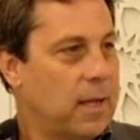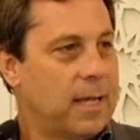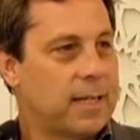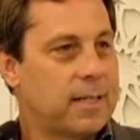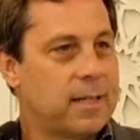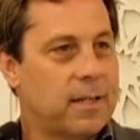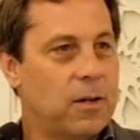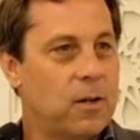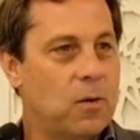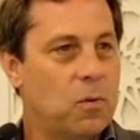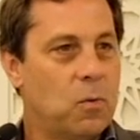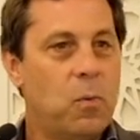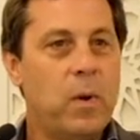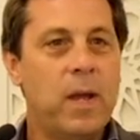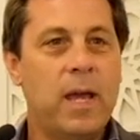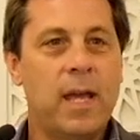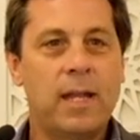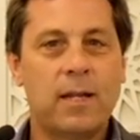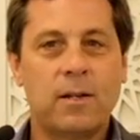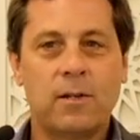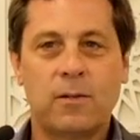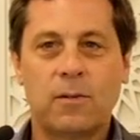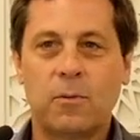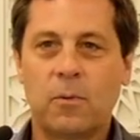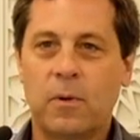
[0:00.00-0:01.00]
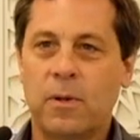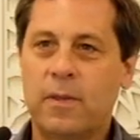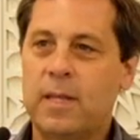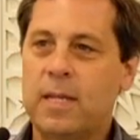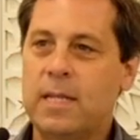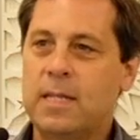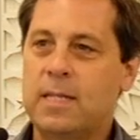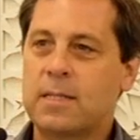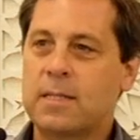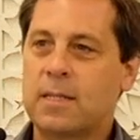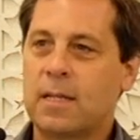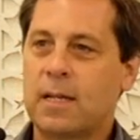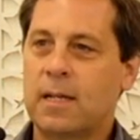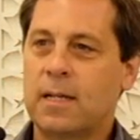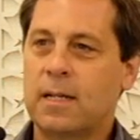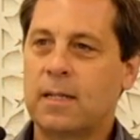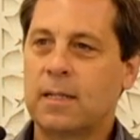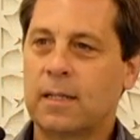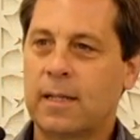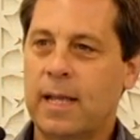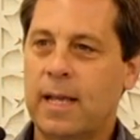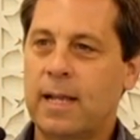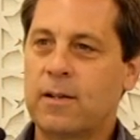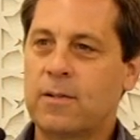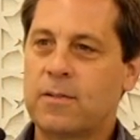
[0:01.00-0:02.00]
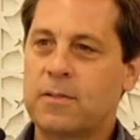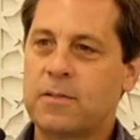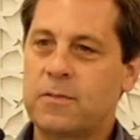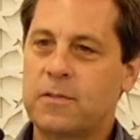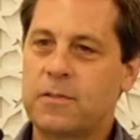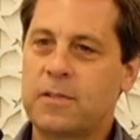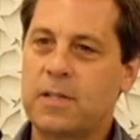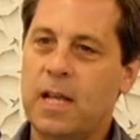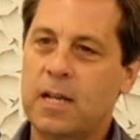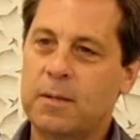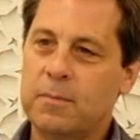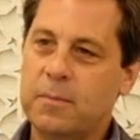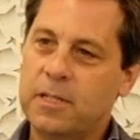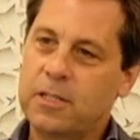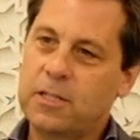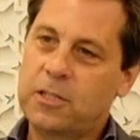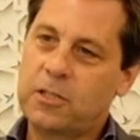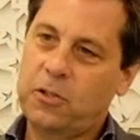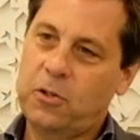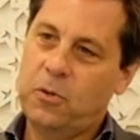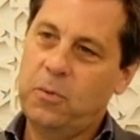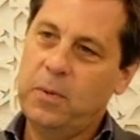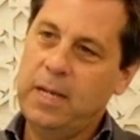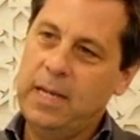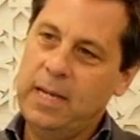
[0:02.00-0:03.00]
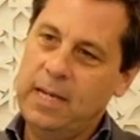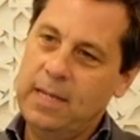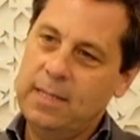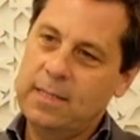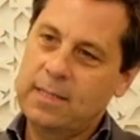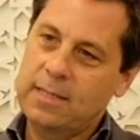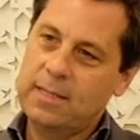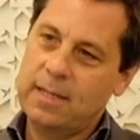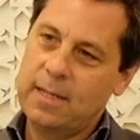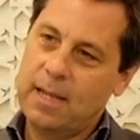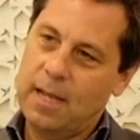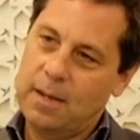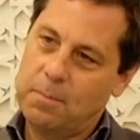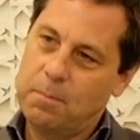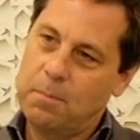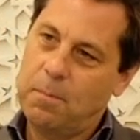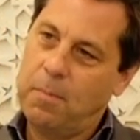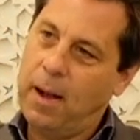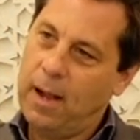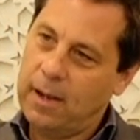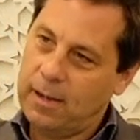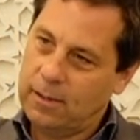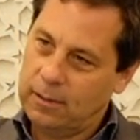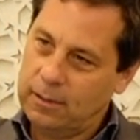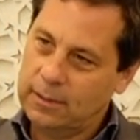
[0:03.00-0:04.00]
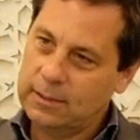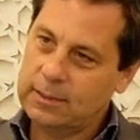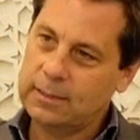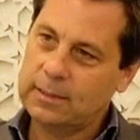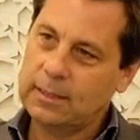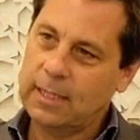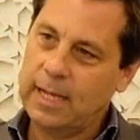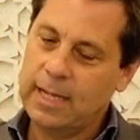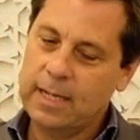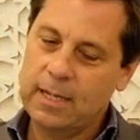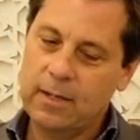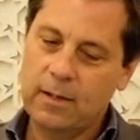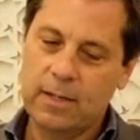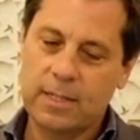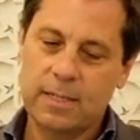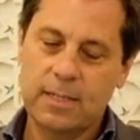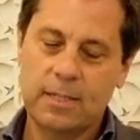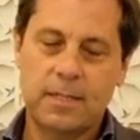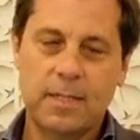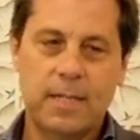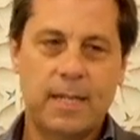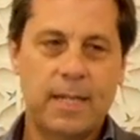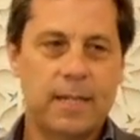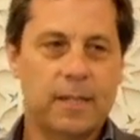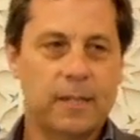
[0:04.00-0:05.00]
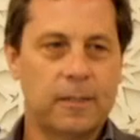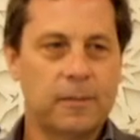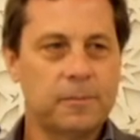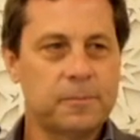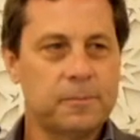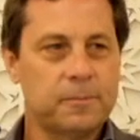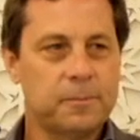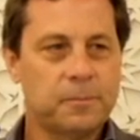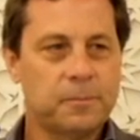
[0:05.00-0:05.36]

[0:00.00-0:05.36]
like to know, when were these layers of sediment squeezed and buckled, like you can see here.